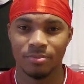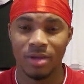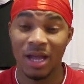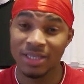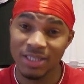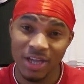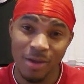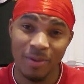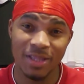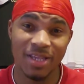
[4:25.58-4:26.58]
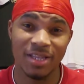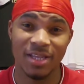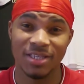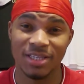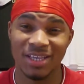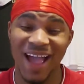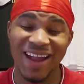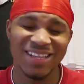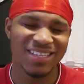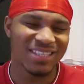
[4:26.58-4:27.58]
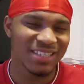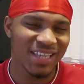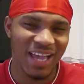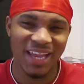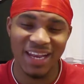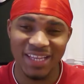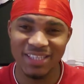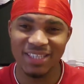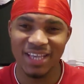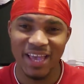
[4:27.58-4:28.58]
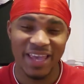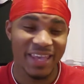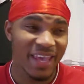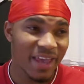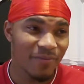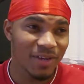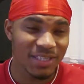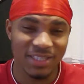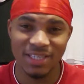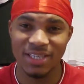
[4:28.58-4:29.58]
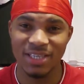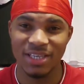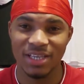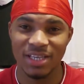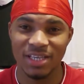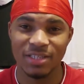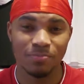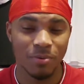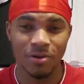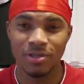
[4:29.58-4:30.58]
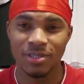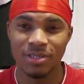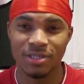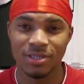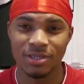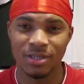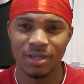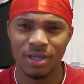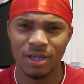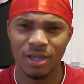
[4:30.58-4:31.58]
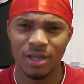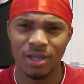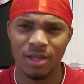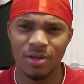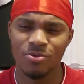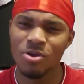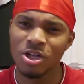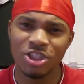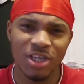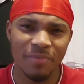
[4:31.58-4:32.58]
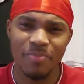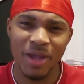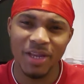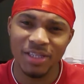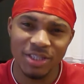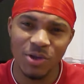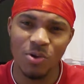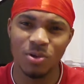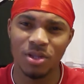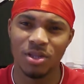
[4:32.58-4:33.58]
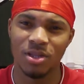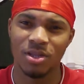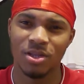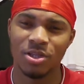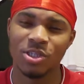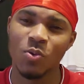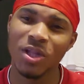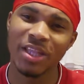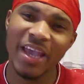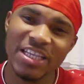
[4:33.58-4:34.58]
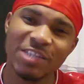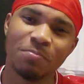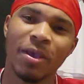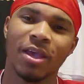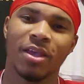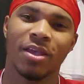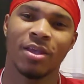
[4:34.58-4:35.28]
As the commentator say, at the silence he ever see Spurs. The world champion in town. So what you expect?